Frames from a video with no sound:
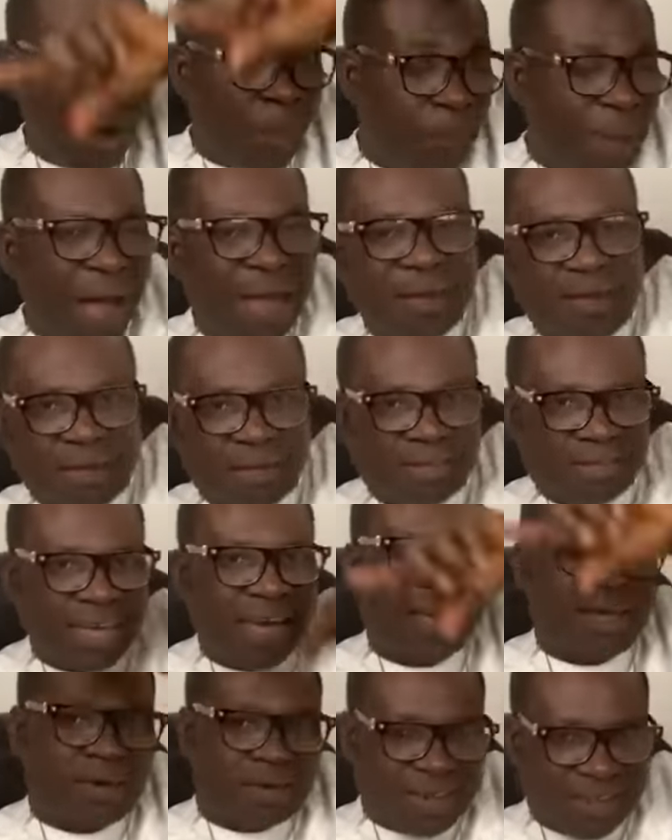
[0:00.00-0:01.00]
upper
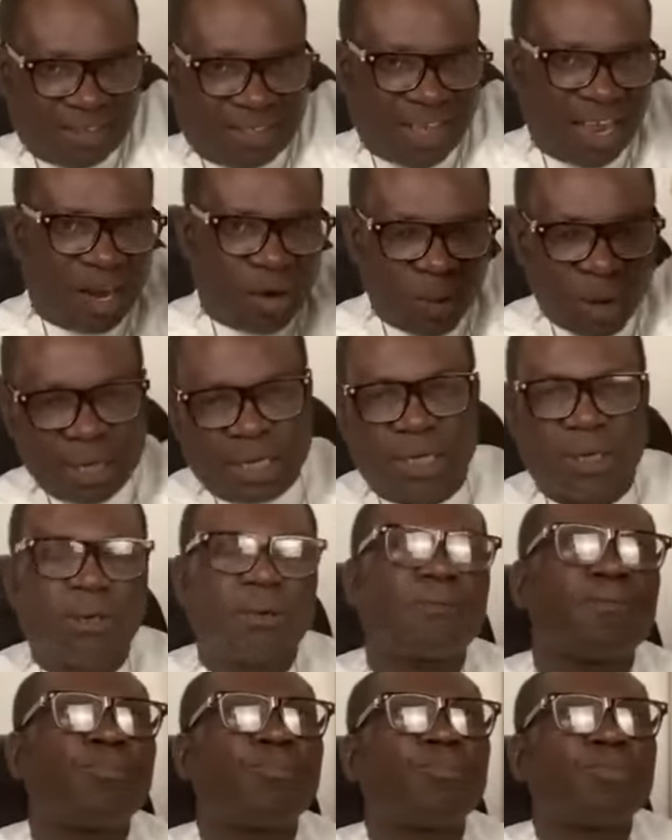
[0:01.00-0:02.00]
circle okay see any way
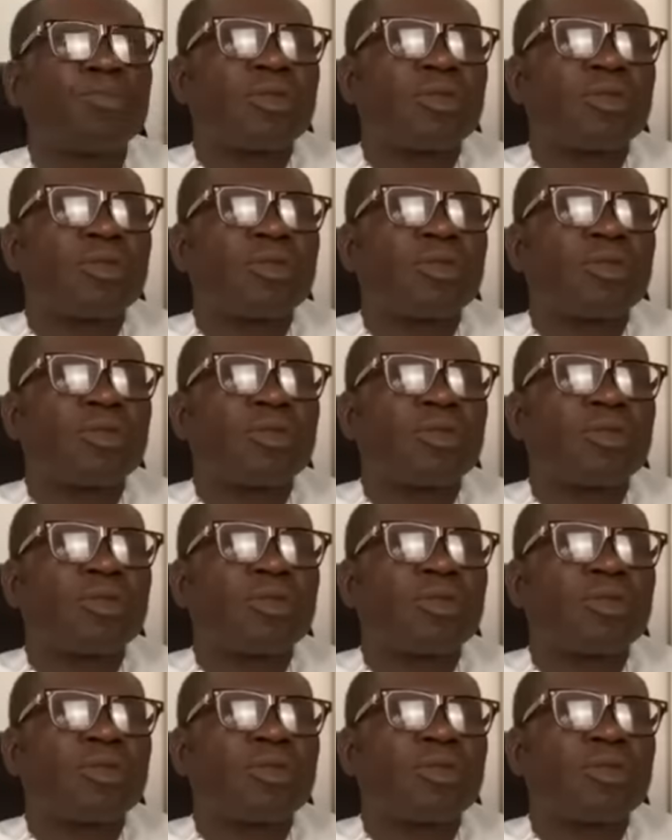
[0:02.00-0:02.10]
you